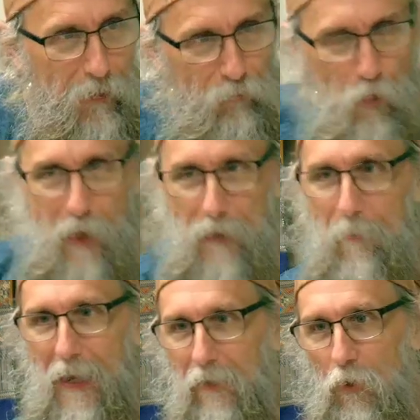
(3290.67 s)
If you had a
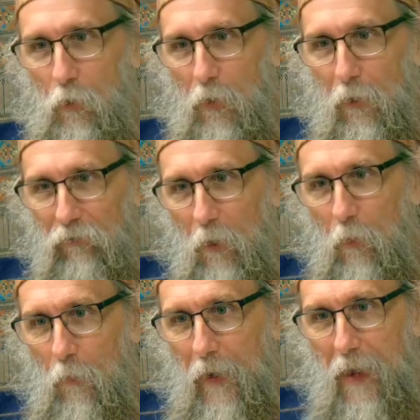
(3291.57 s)
band, you would always say,
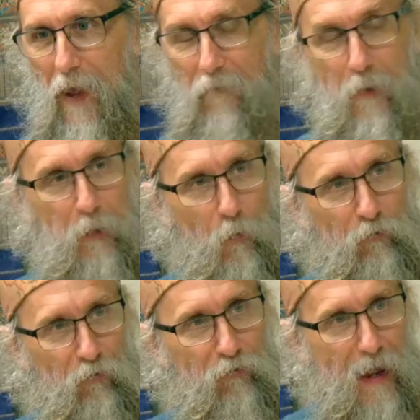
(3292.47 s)
We want to have him, and it
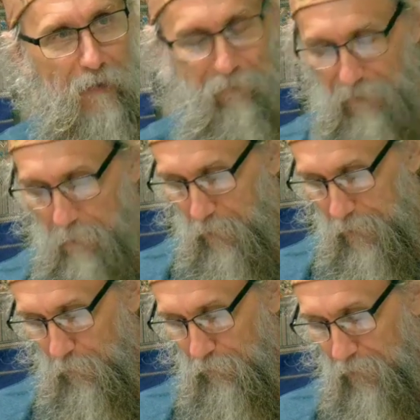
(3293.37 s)
was a status symbol.
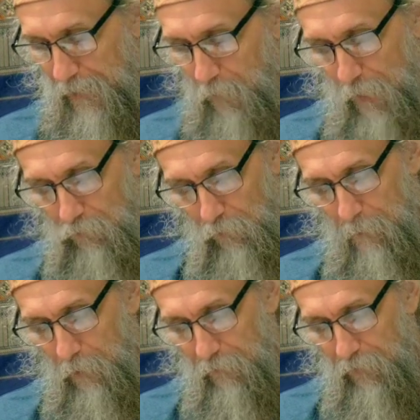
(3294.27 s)
He was the great
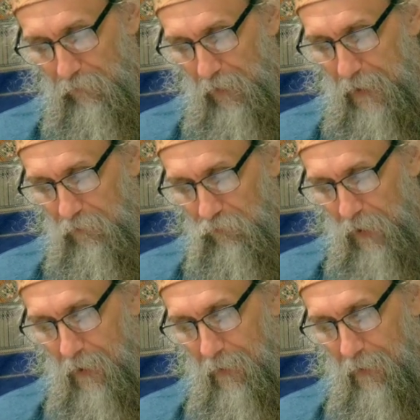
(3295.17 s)
drummer of his age.